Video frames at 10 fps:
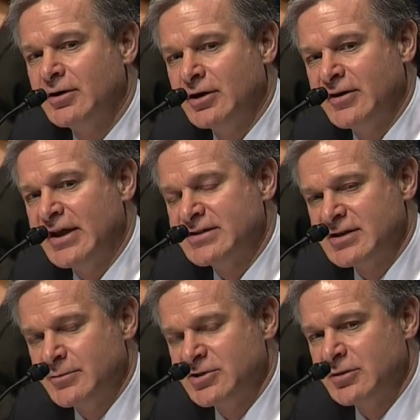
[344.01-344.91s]
on that
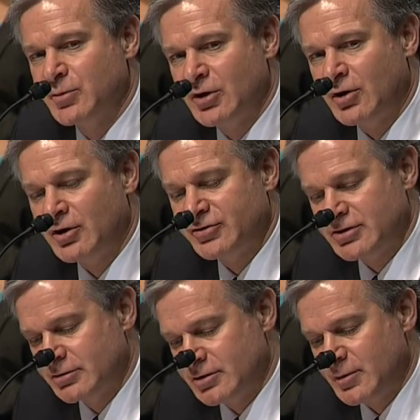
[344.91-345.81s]
subject, but
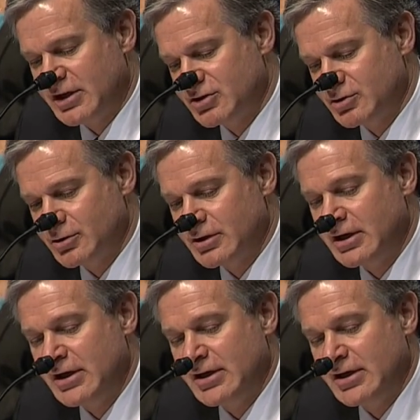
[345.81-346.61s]
also to make sure